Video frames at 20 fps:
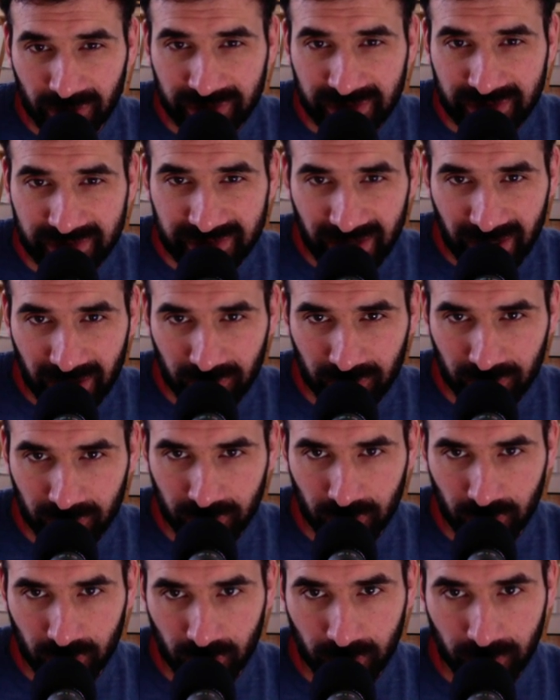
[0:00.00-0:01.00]
the down
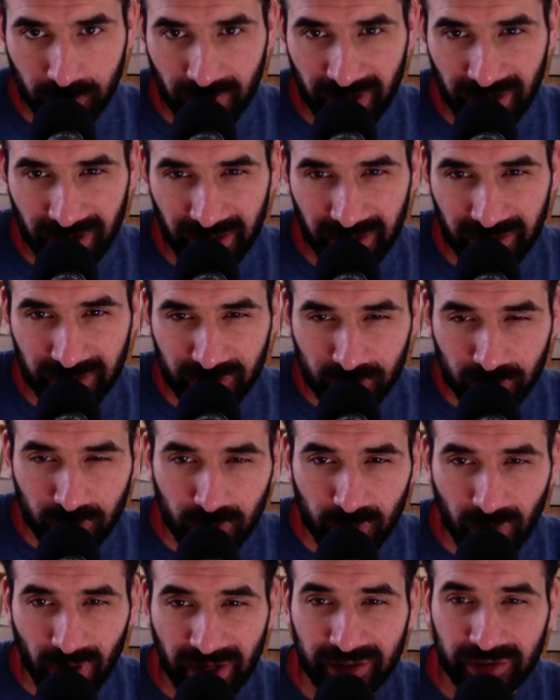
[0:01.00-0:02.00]
tube are
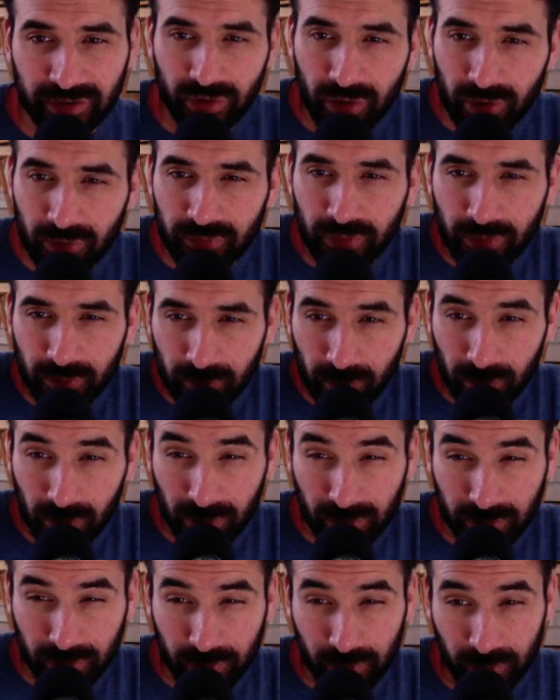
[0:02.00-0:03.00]
too
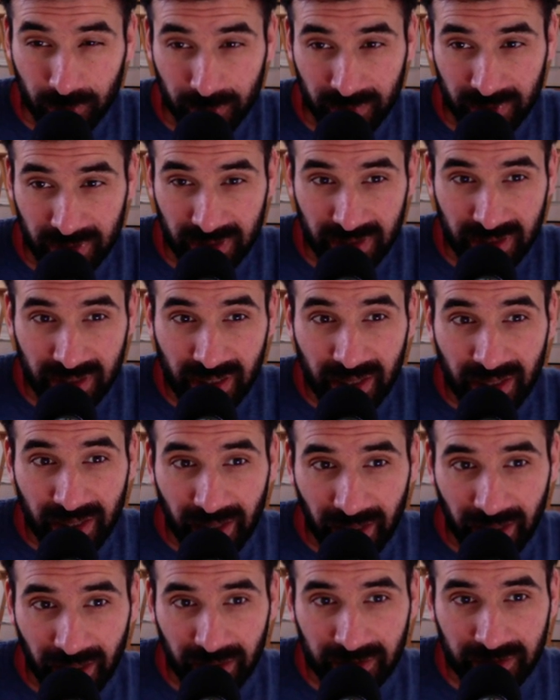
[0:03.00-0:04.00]
uncomfortable to me,
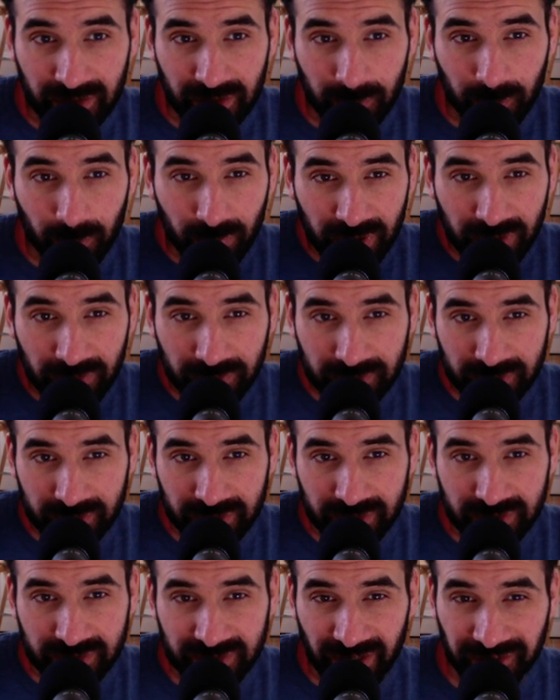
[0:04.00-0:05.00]
and the
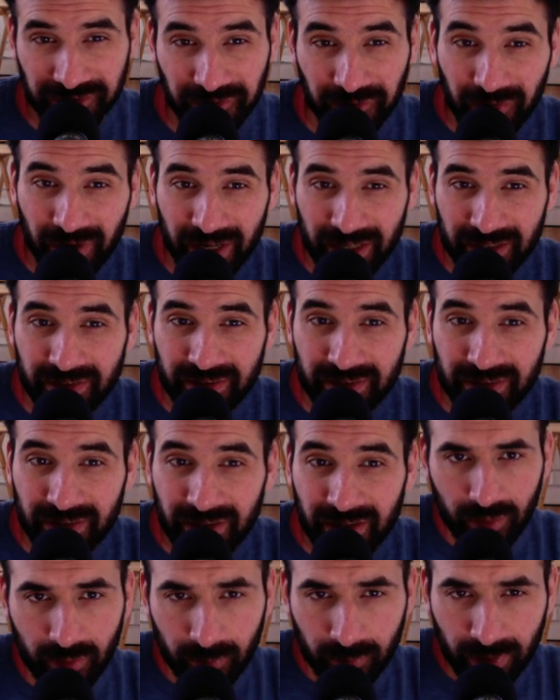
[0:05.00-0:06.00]
brifters are great,
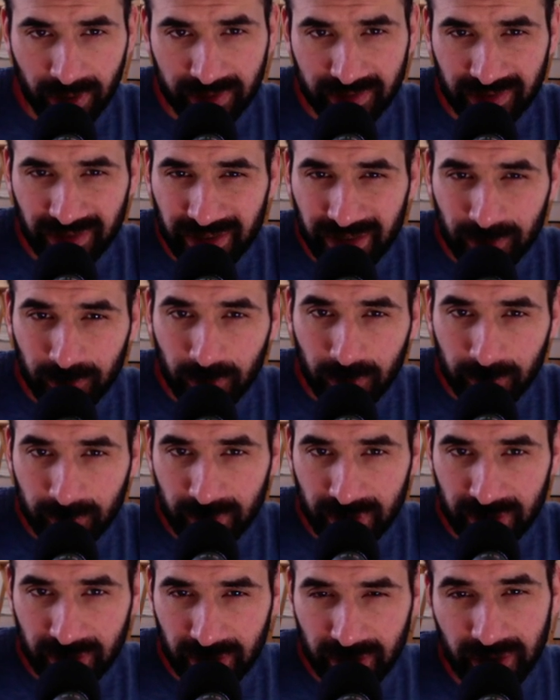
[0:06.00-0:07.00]
but it would
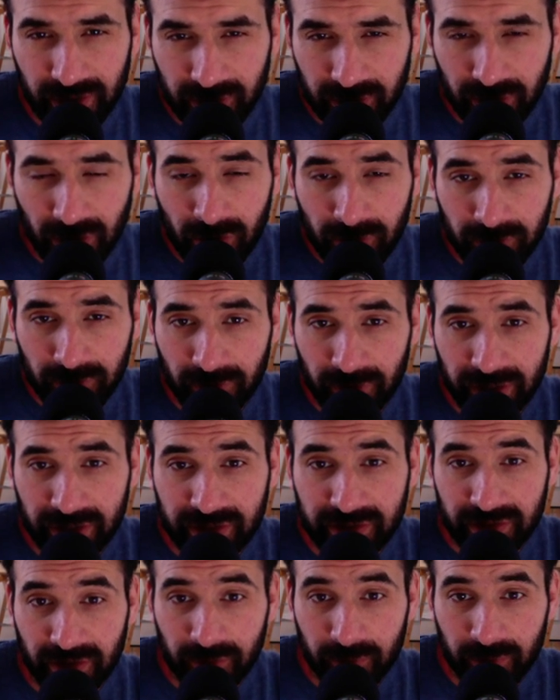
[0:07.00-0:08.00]
be in
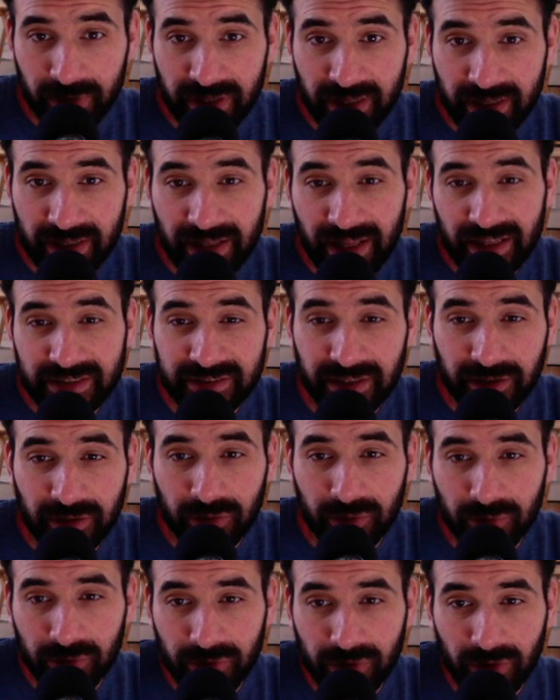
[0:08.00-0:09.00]
conflict with the classic
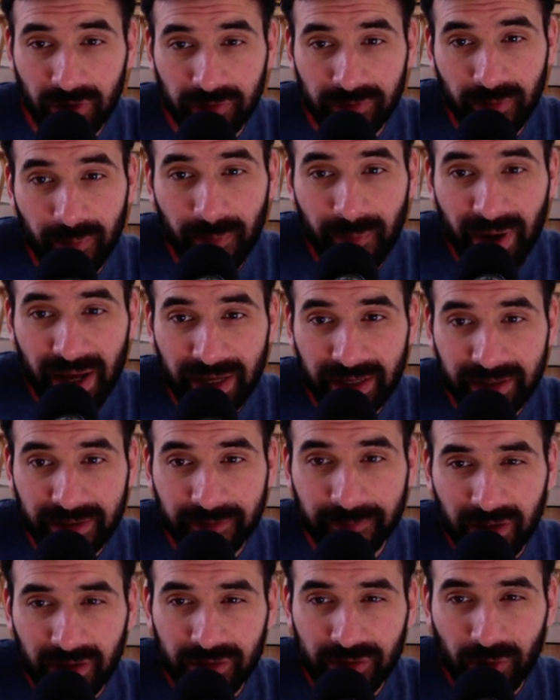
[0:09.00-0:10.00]
look of the
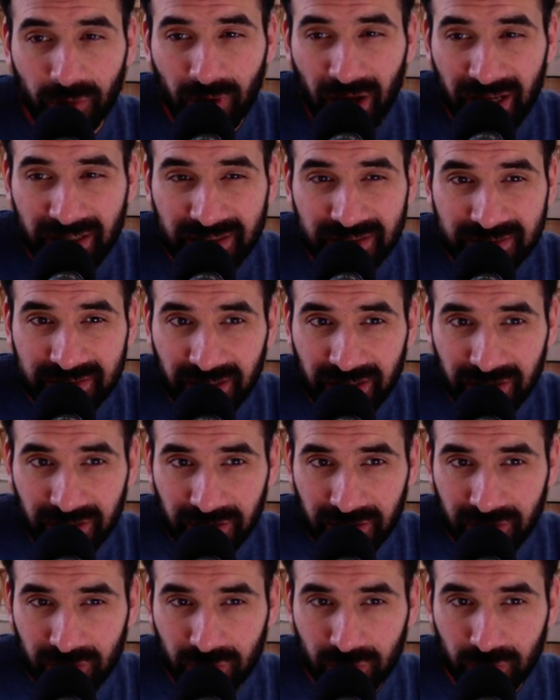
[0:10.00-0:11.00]
bike. So I
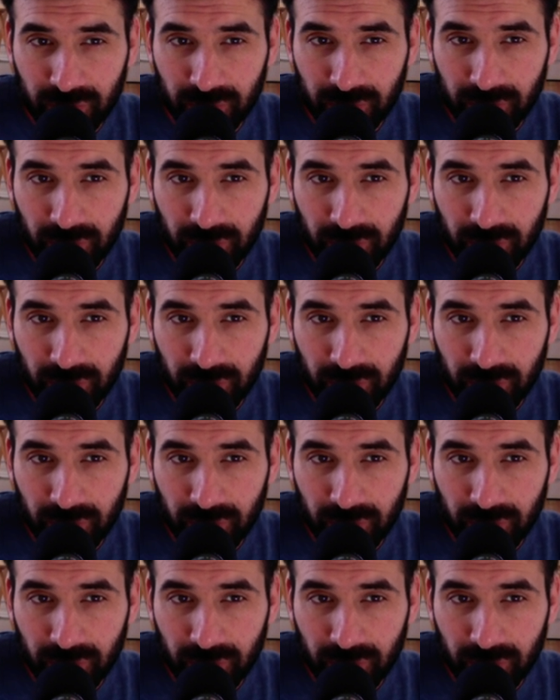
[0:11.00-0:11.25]
decided to